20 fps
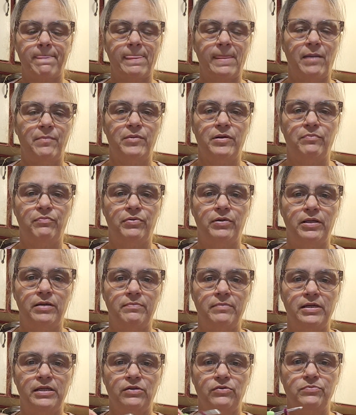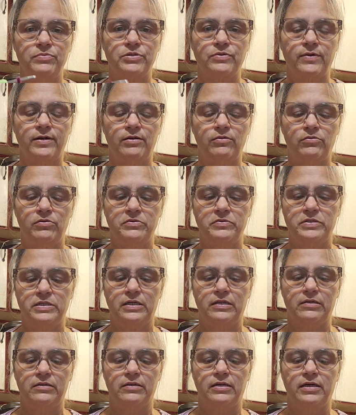I'm going to pull up my loop so I don't lose
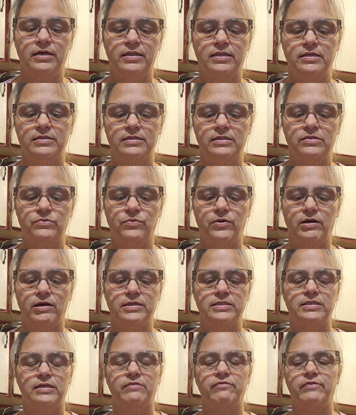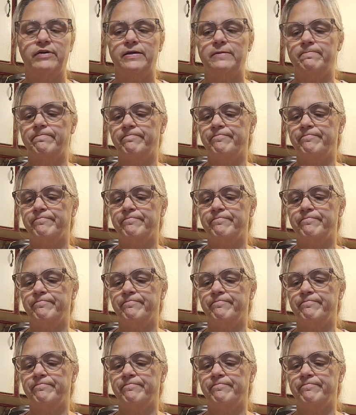it, and this is where I stuff it.